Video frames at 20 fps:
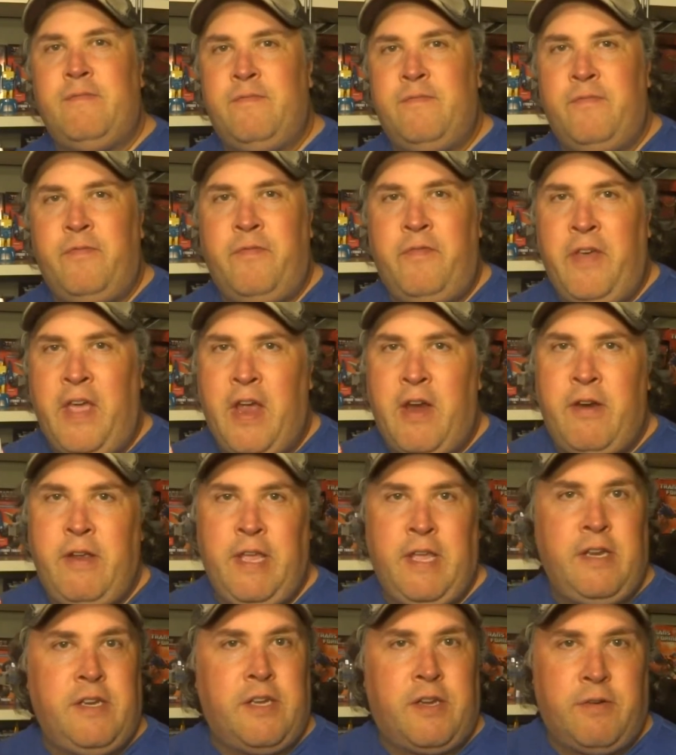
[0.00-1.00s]

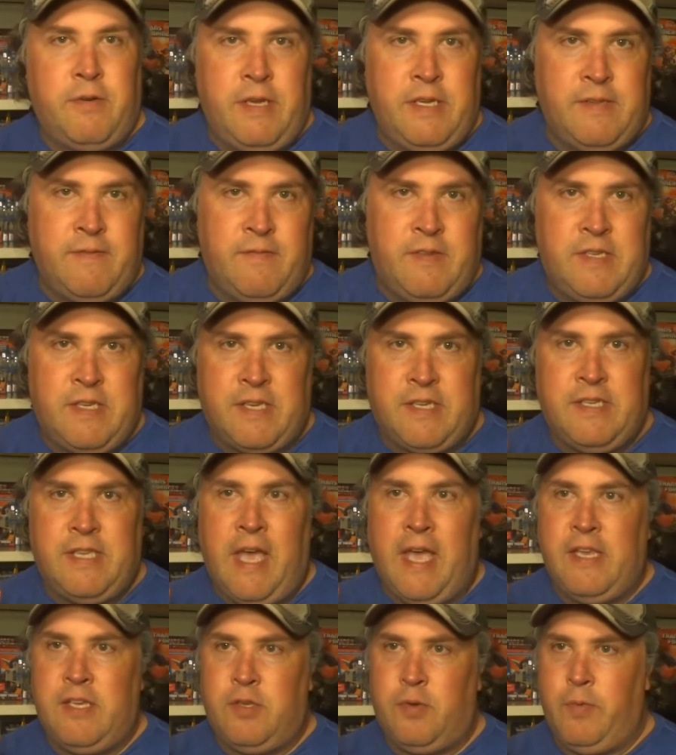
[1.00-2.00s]
varying degrees of
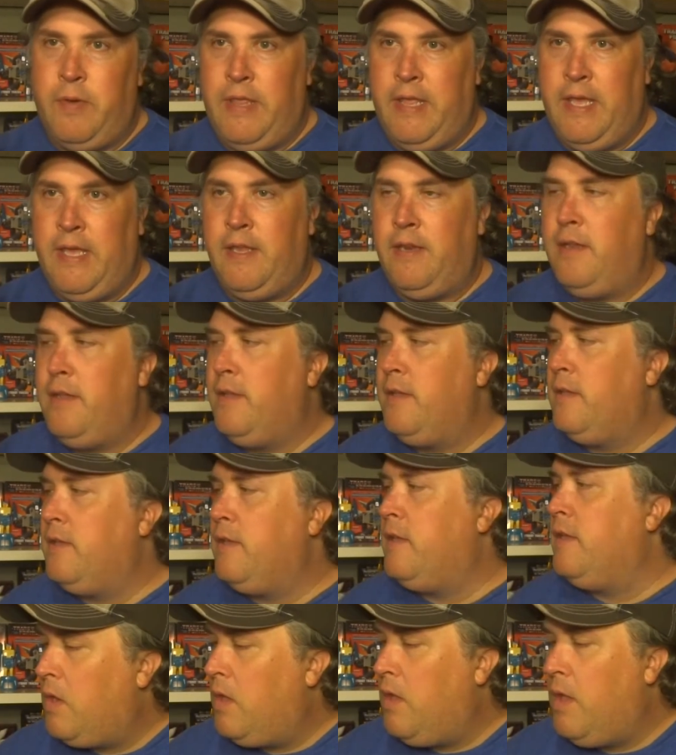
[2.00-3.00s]
success with it.
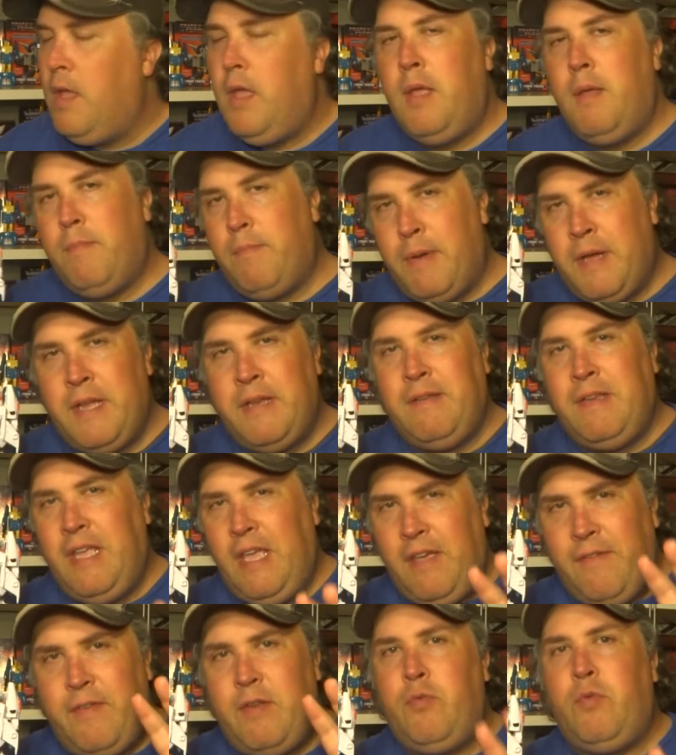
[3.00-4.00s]
But
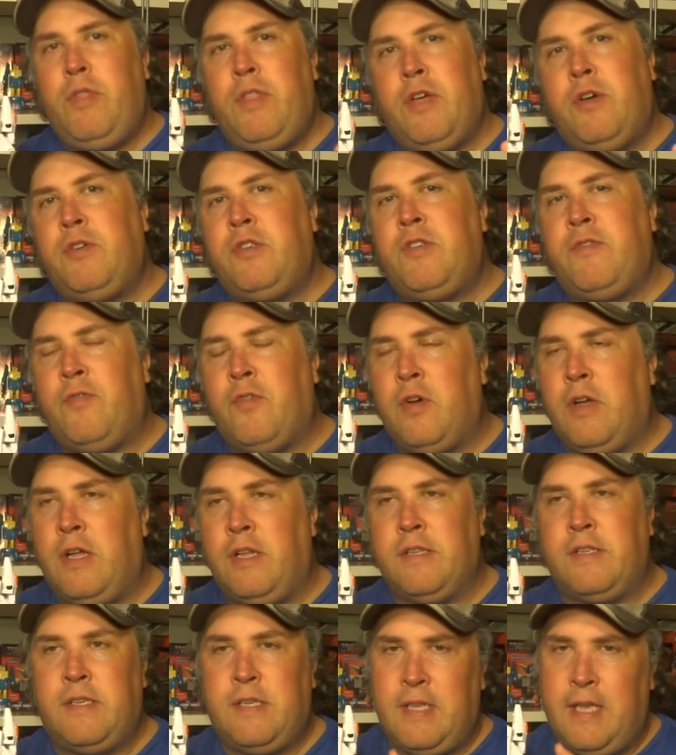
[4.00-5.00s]
even with those
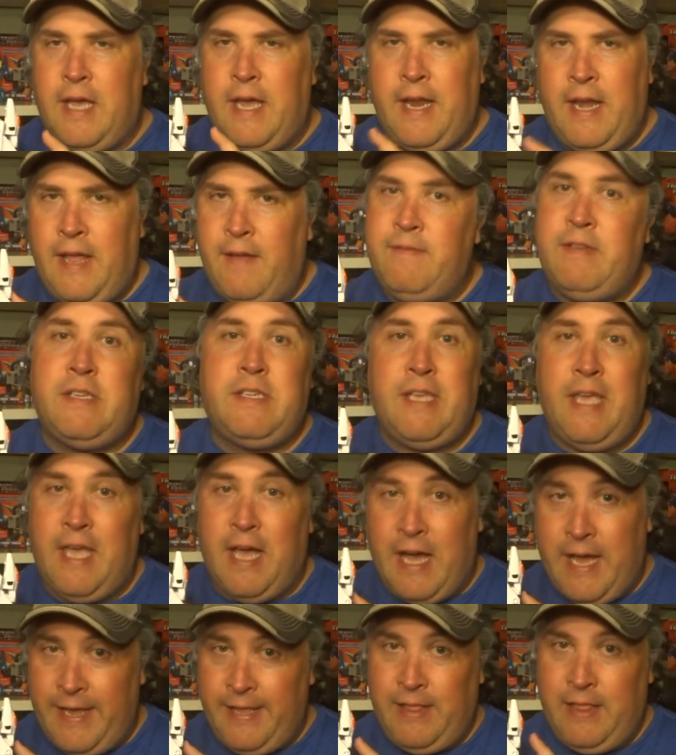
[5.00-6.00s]
faults, I'd have to say
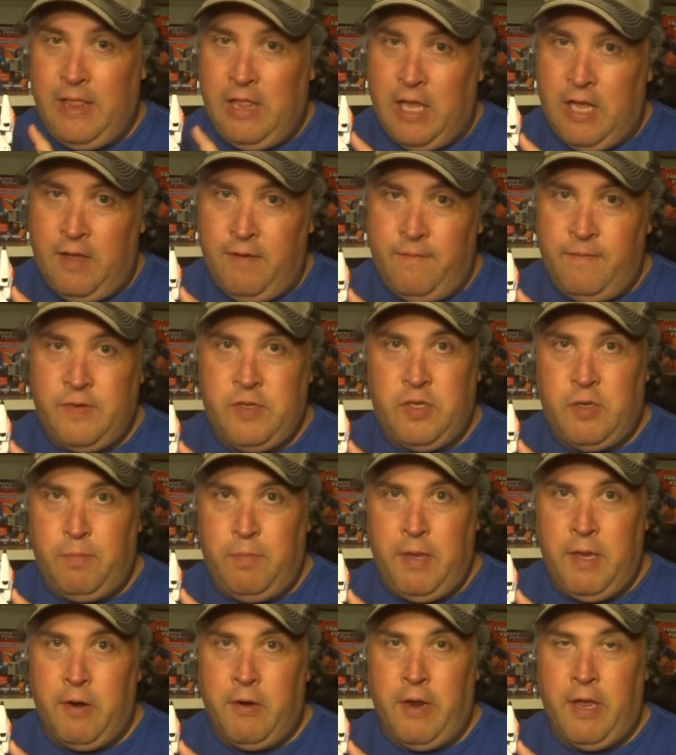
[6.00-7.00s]
I love
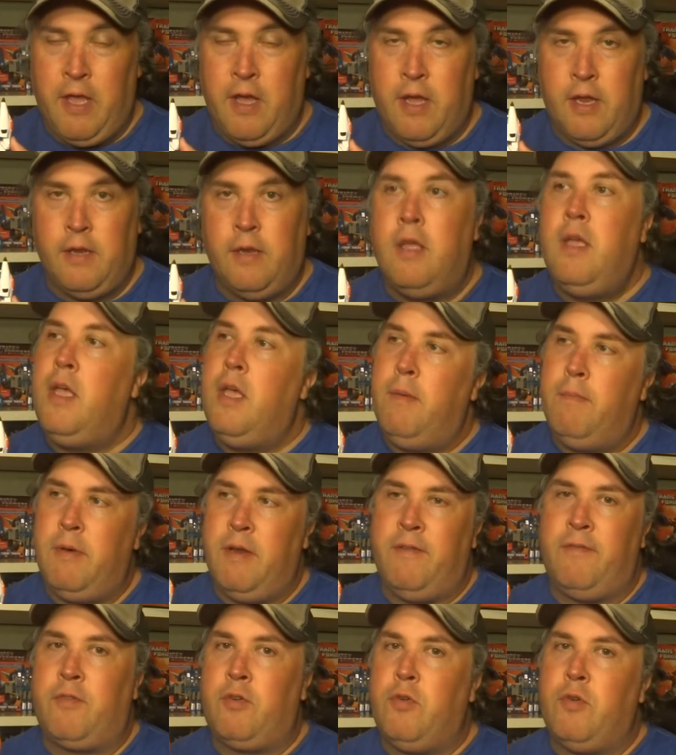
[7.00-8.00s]
Superion. But
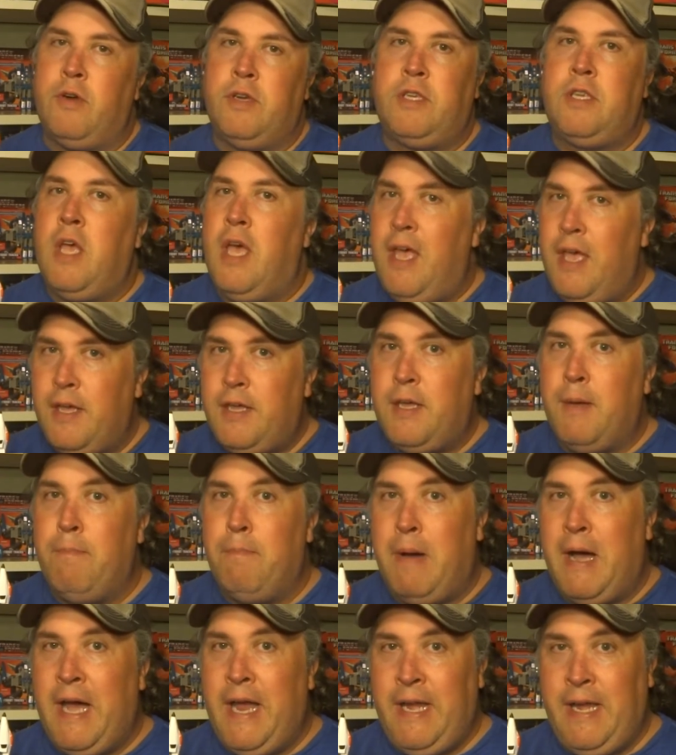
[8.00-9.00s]
of course,
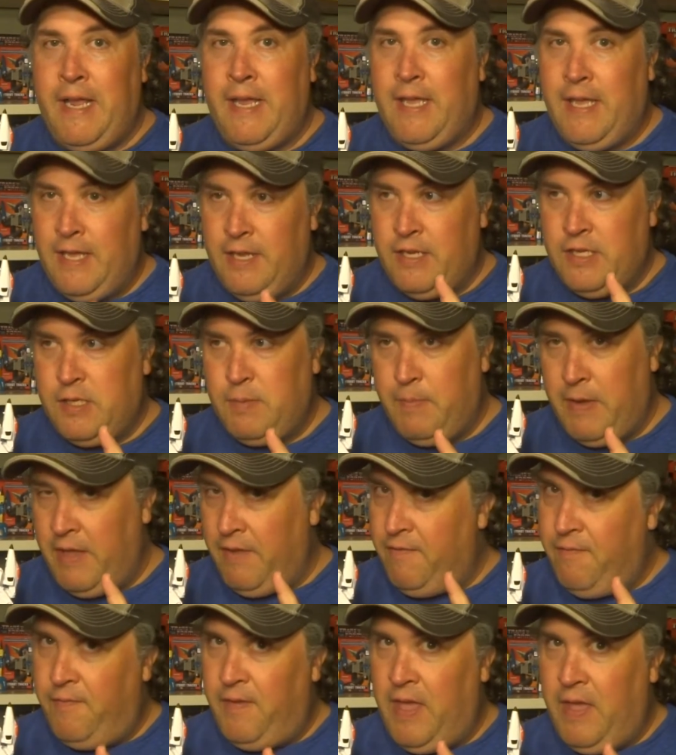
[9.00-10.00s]
combining is my
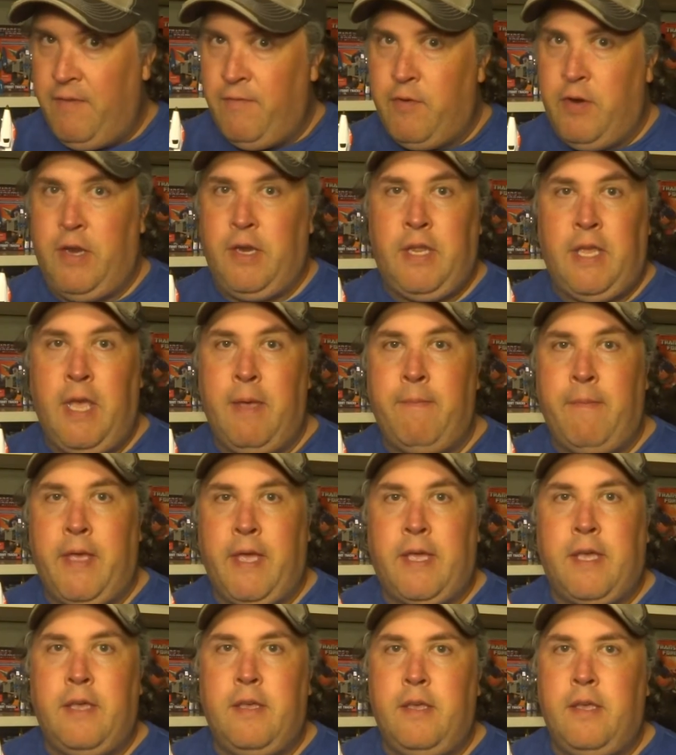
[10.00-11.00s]
favorite
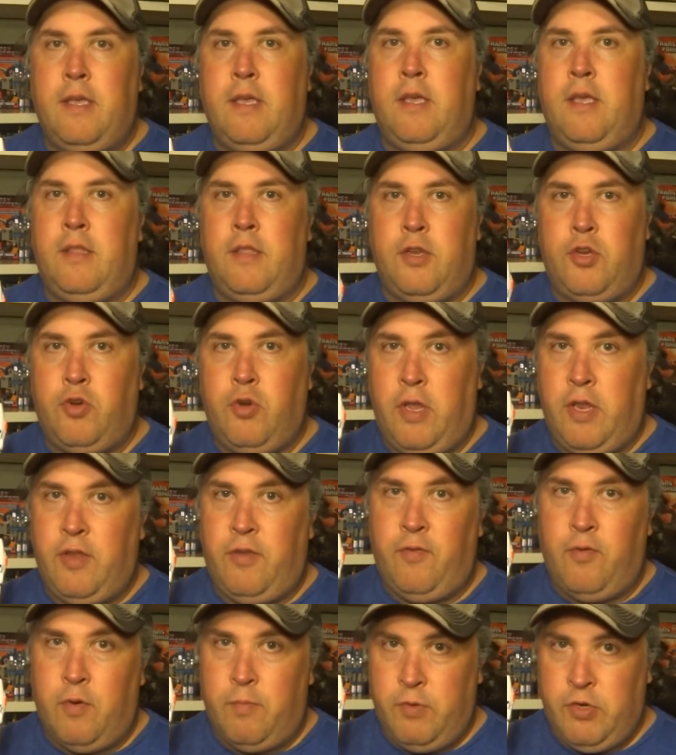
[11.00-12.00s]
gimmick in the
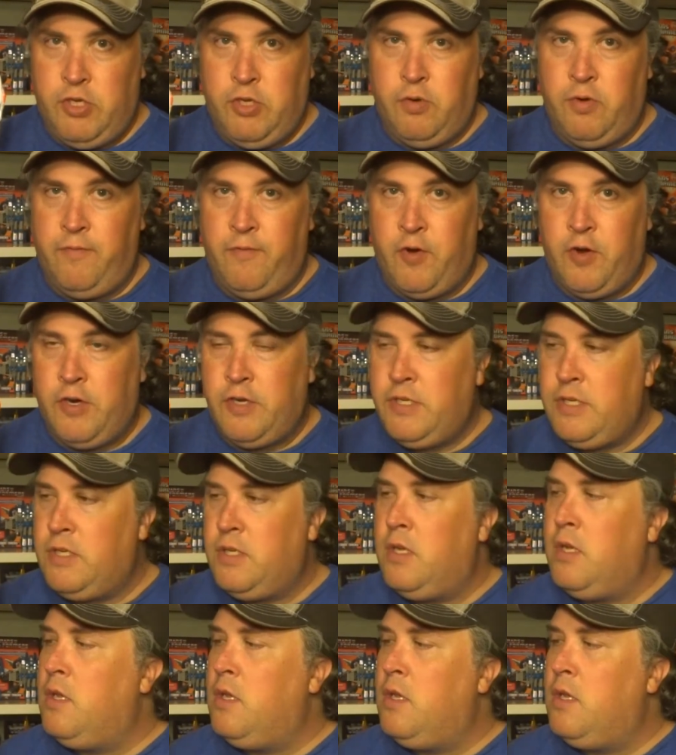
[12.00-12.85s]
Transformers universe.